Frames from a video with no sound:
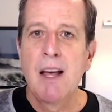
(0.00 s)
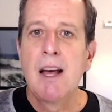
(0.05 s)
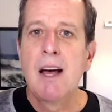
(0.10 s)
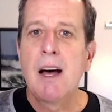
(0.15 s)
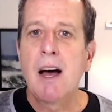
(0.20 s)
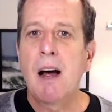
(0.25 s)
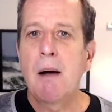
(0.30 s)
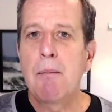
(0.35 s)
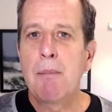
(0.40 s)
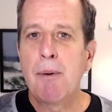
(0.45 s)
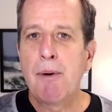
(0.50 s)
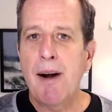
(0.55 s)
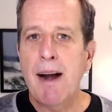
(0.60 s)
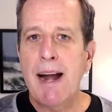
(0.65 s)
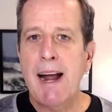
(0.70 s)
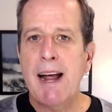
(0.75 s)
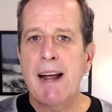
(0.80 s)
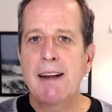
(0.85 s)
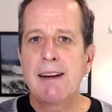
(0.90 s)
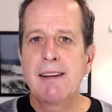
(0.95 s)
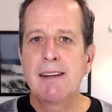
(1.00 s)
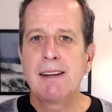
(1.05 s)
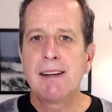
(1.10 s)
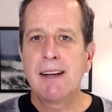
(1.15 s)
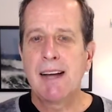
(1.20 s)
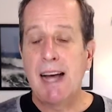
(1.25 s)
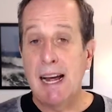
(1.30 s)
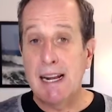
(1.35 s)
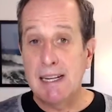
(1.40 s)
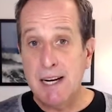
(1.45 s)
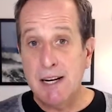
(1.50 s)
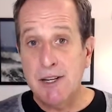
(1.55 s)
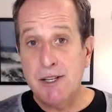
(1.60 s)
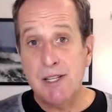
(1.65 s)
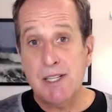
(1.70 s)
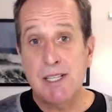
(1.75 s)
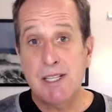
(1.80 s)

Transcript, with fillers: A brand, as I just